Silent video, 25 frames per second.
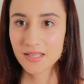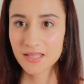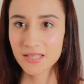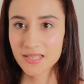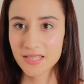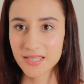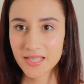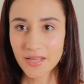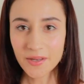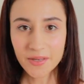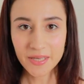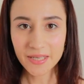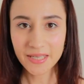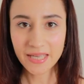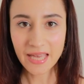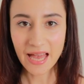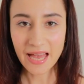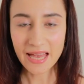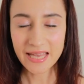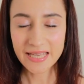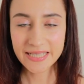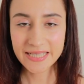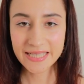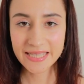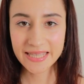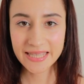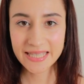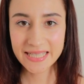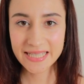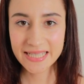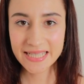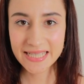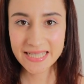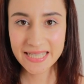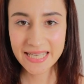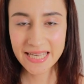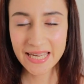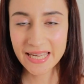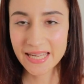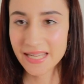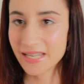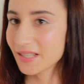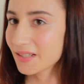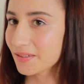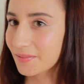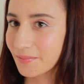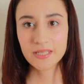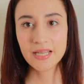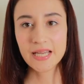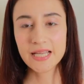So you guys, this is
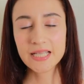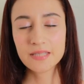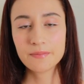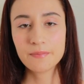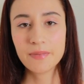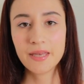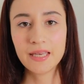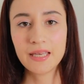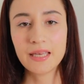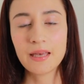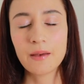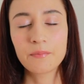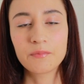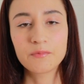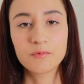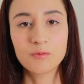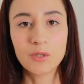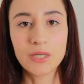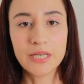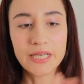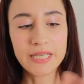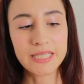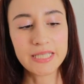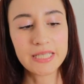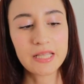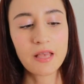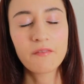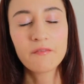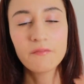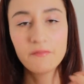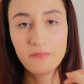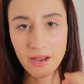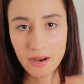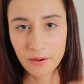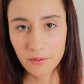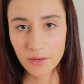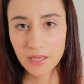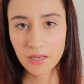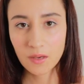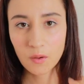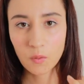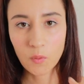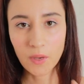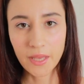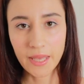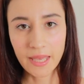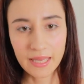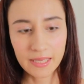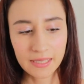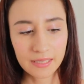it. Today's makeup was very
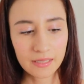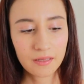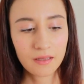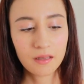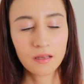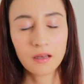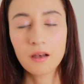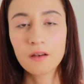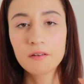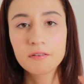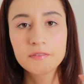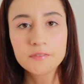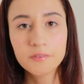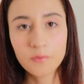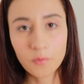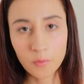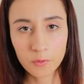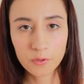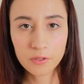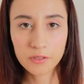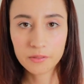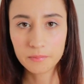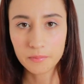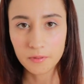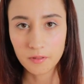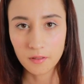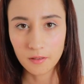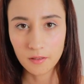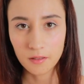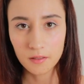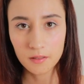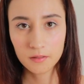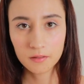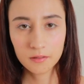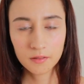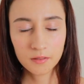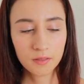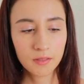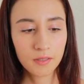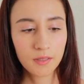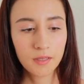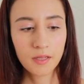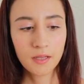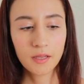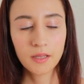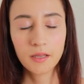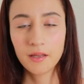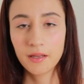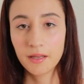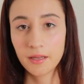quick, affordable,
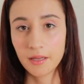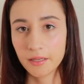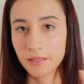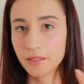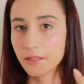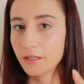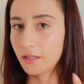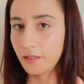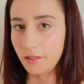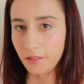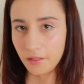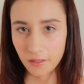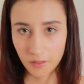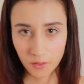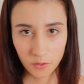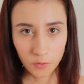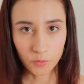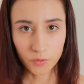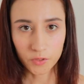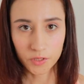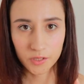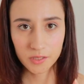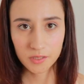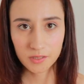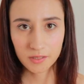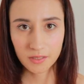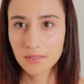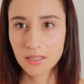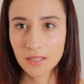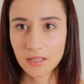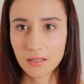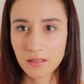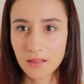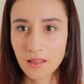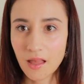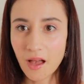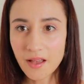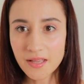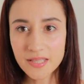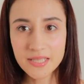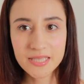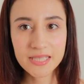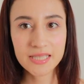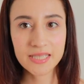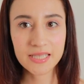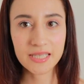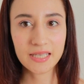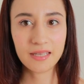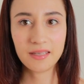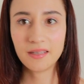cute,
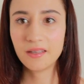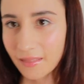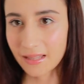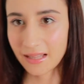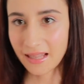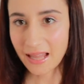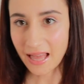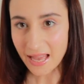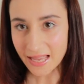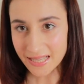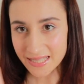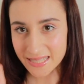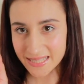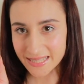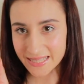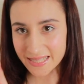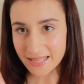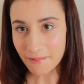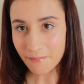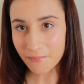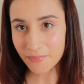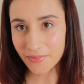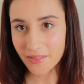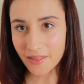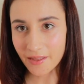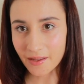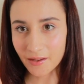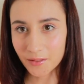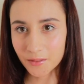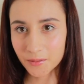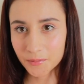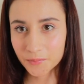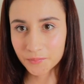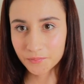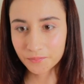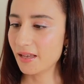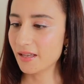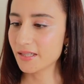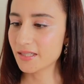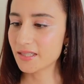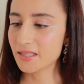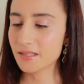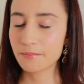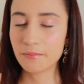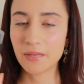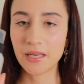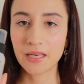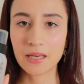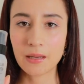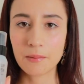glossy. The last step though is
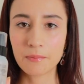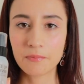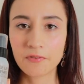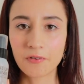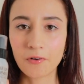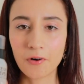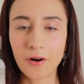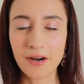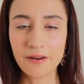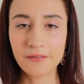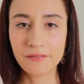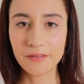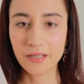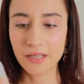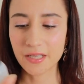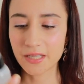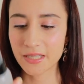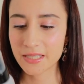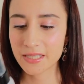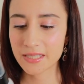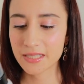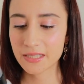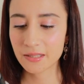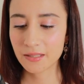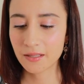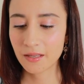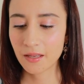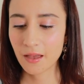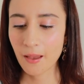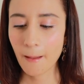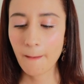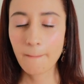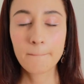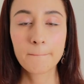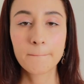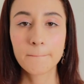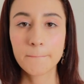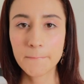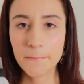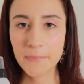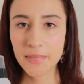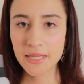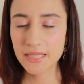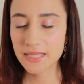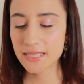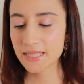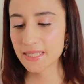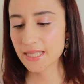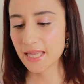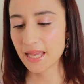Makeup Forever's
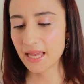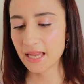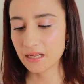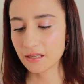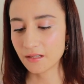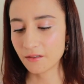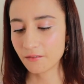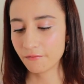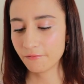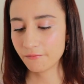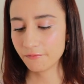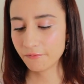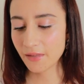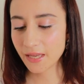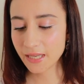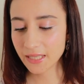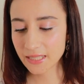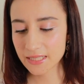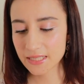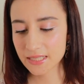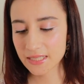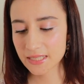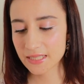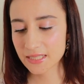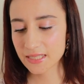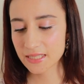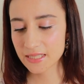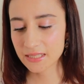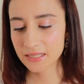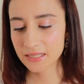Mist and Fix.